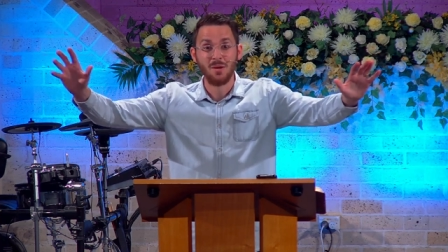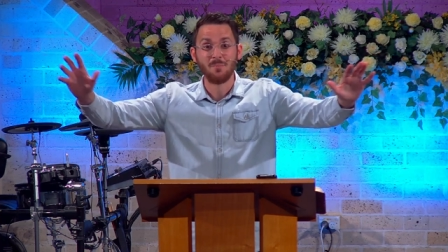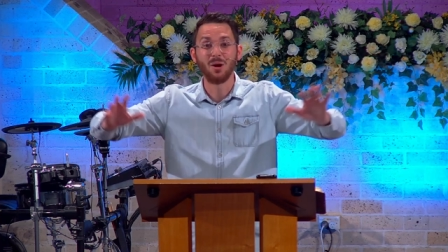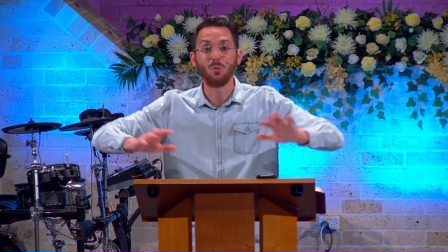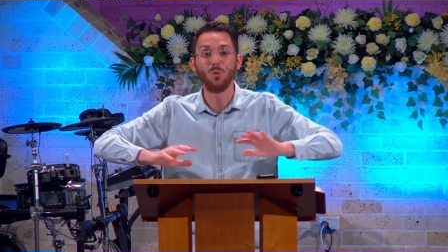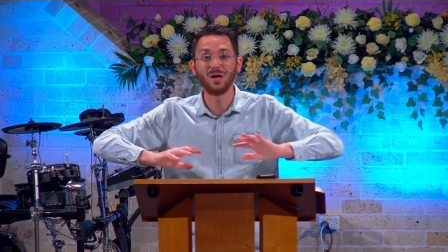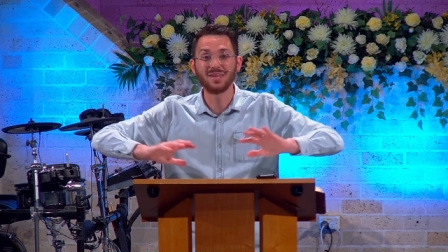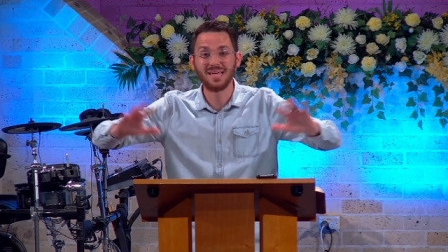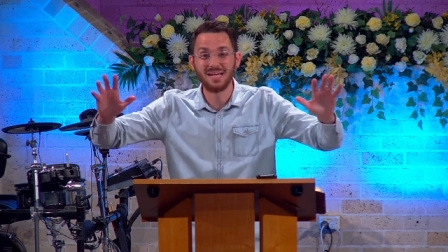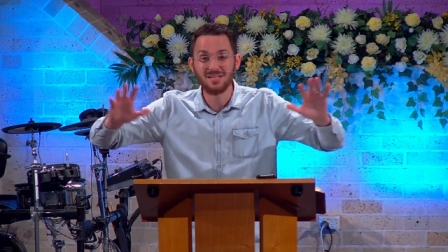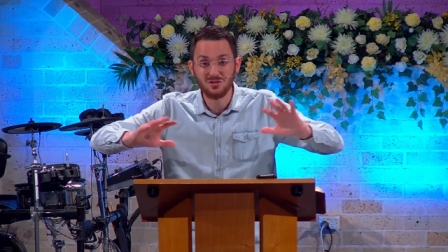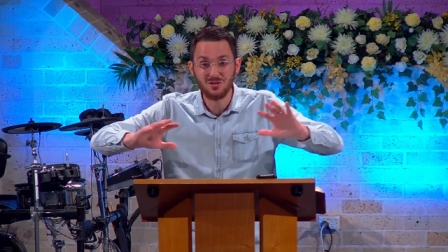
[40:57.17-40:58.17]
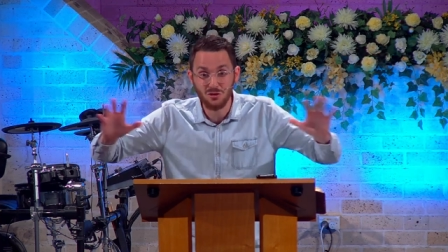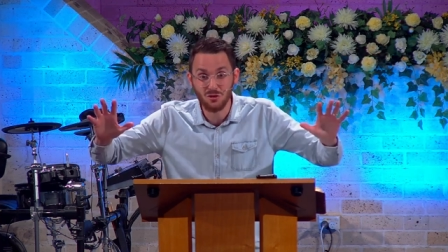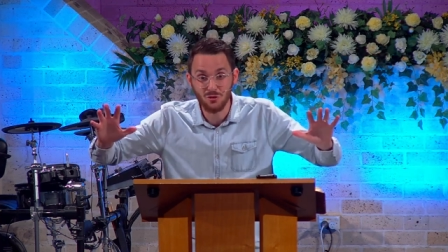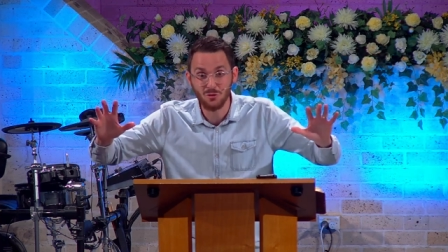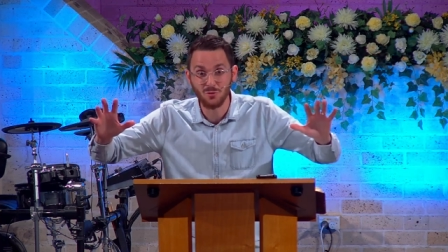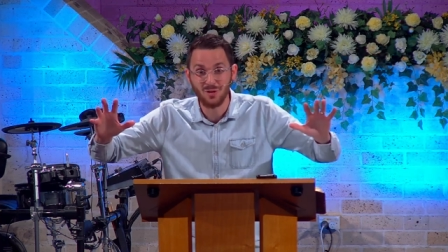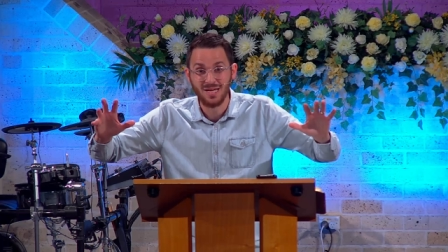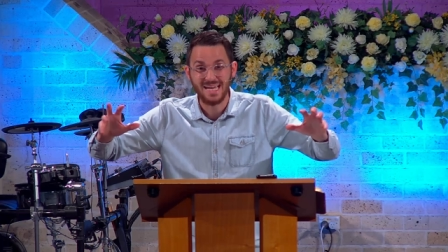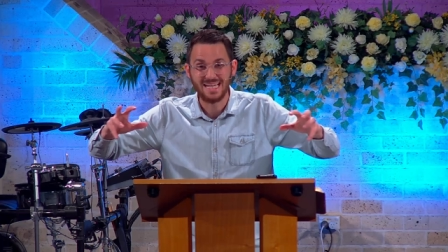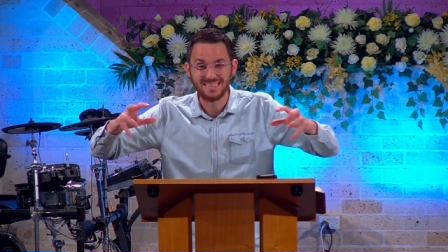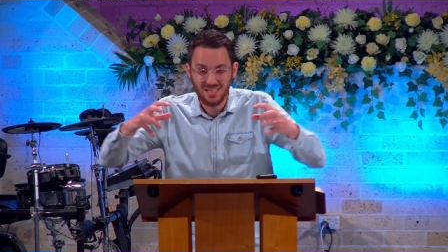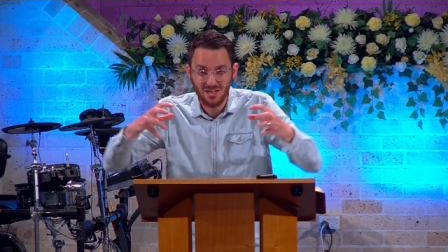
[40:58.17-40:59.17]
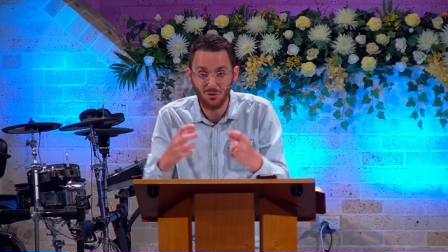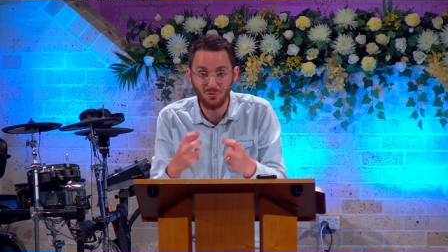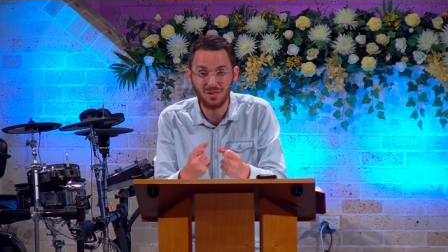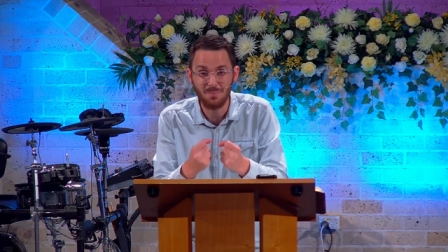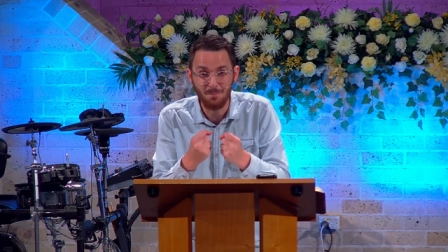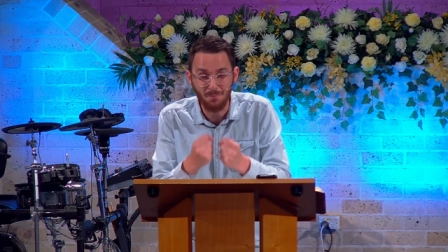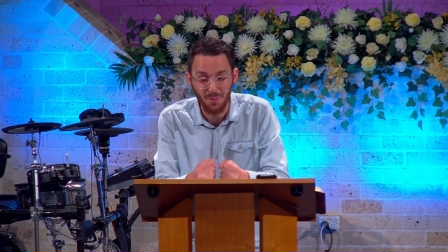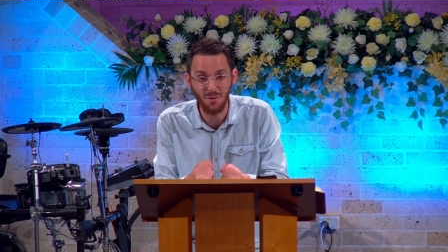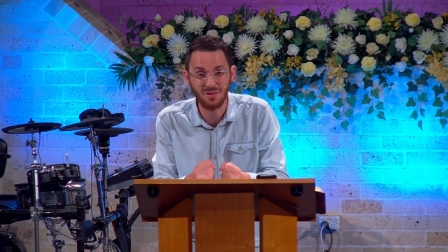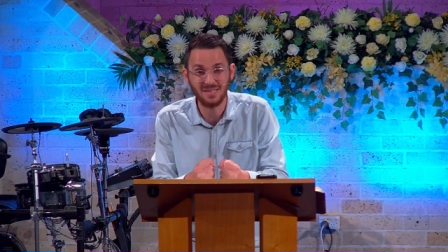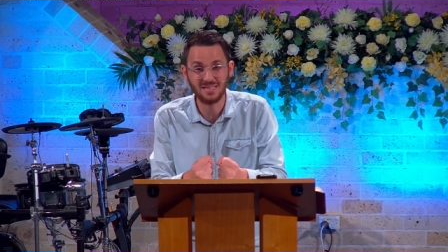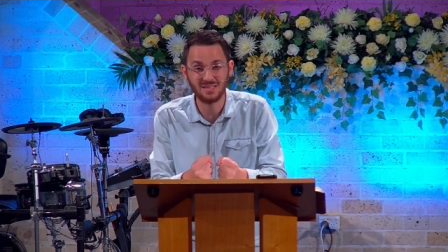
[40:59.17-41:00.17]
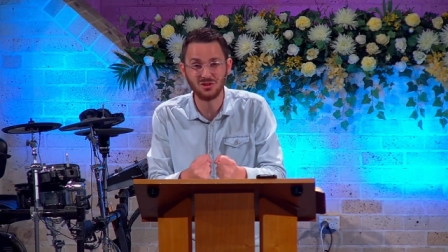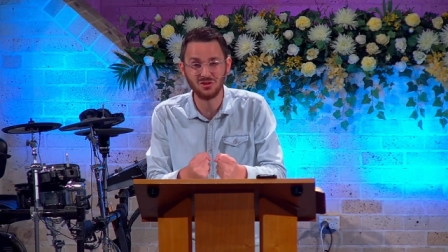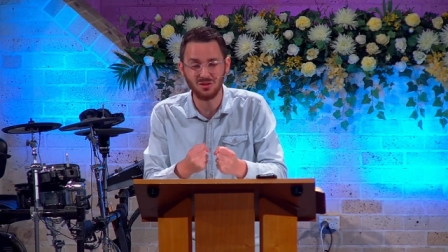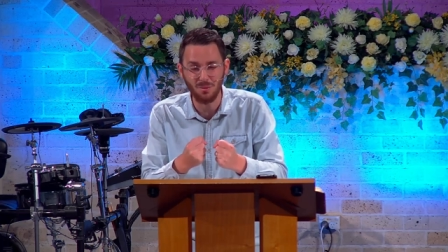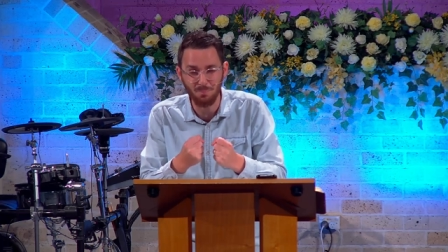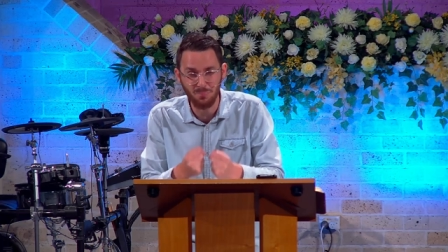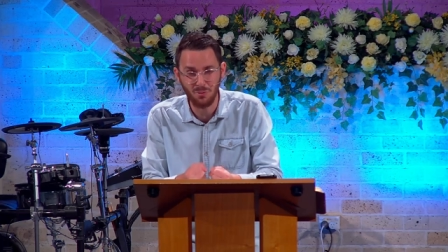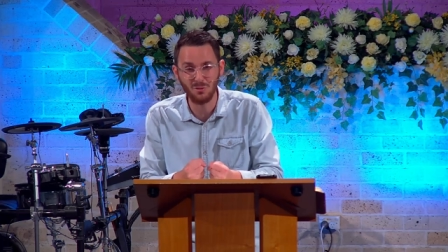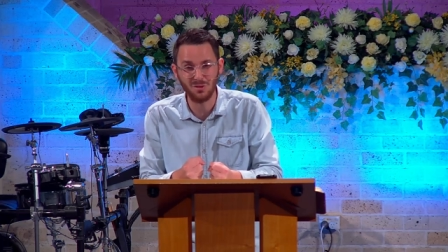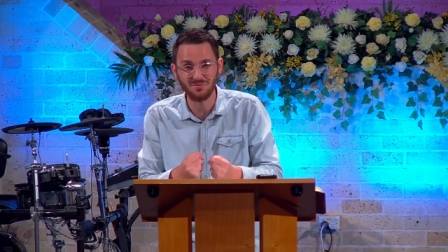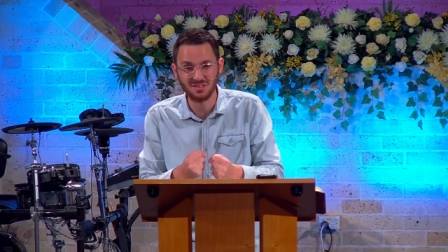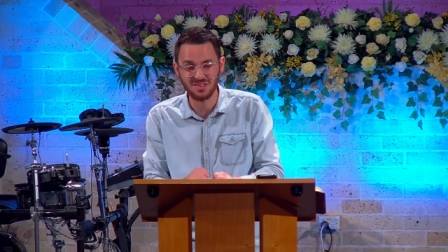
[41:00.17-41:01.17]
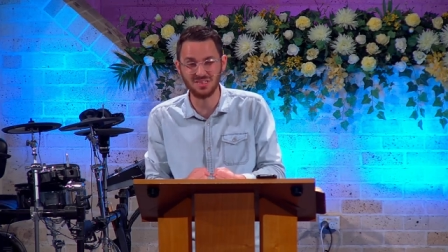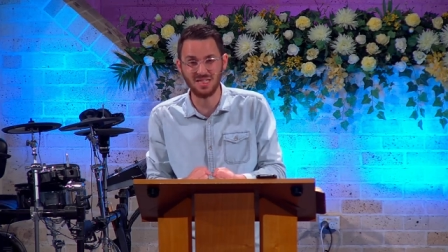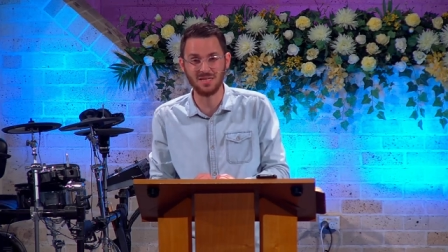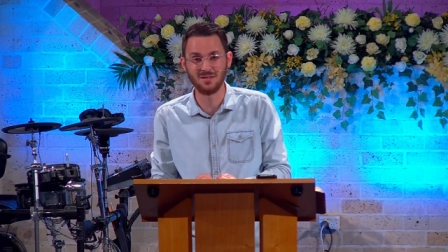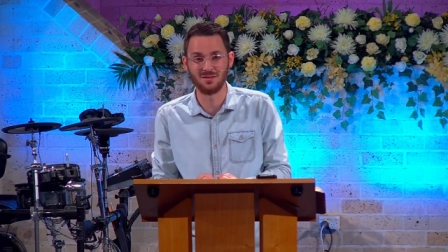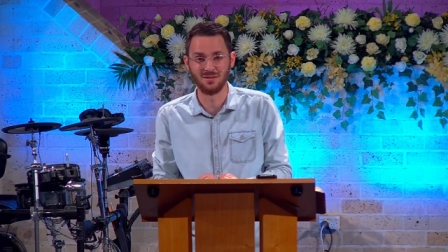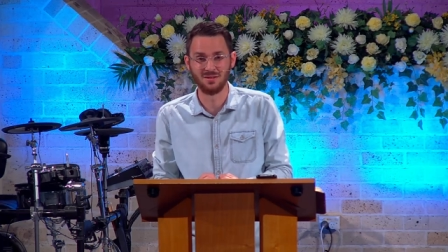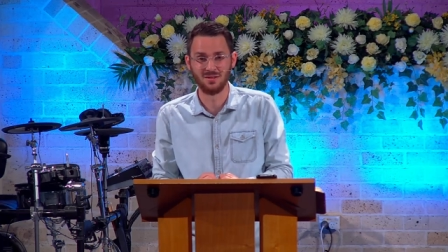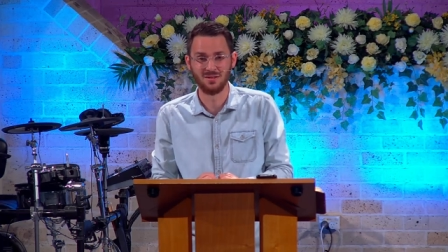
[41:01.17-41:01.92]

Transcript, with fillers: but what they do is held in bondage to the pull of sin.